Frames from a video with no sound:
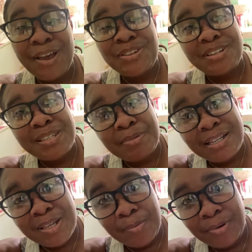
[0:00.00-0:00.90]
So this is my
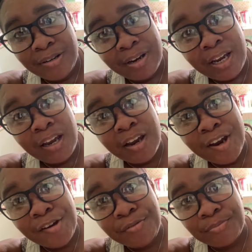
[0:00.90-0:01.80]
tumbler right
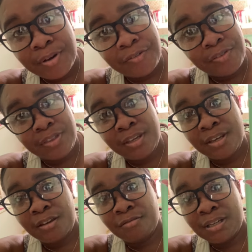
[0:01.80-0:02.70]
here with
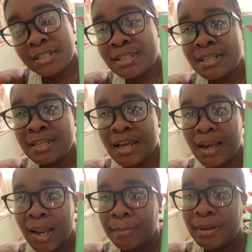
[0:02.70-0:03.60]
the green tea,
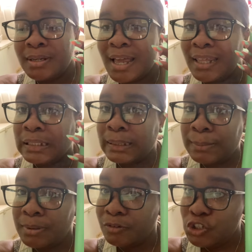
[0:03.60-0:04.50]
lemon, and a little
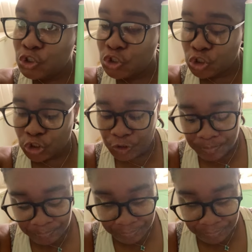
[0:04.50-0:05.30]
bit of ginger.